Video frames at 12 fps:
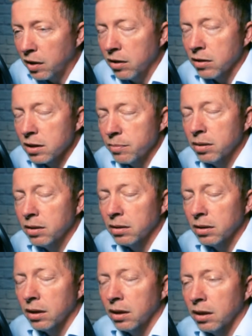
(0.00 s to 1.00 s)
got to
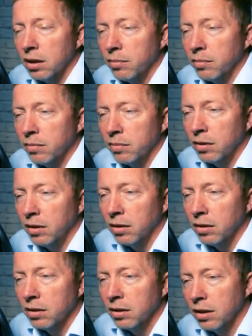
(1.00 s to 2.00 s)
put
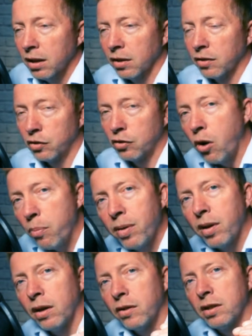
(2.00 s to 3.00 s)
a stop
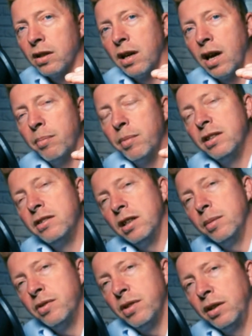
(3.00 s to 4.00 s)
as to how many
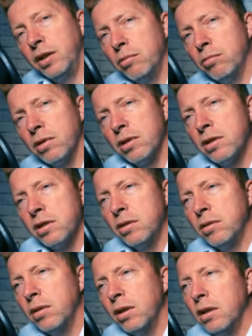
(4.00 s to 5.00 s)
tips that you want
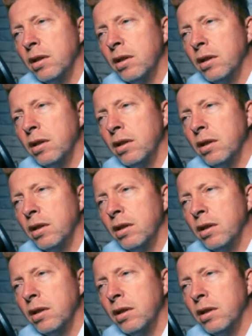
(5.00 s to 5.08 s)
to